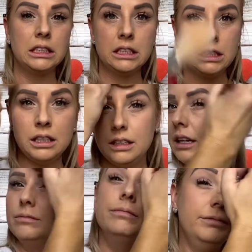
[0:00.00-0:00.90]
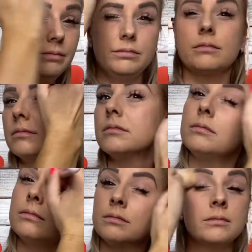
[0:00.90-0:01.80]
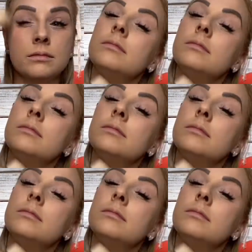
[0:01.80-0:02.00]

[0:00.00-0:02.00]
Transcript: (silence)